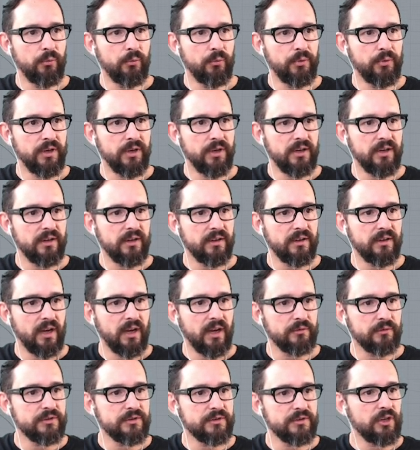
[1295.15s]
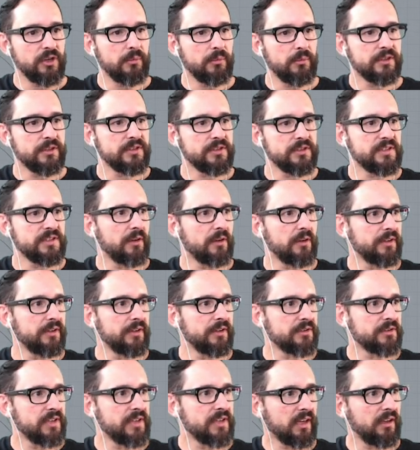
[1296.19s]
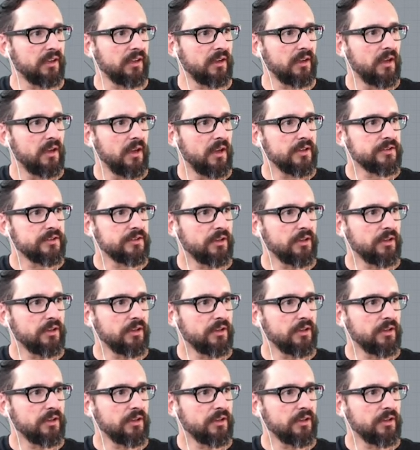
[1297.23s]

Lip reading: weird kind of geometry, self-intersecting,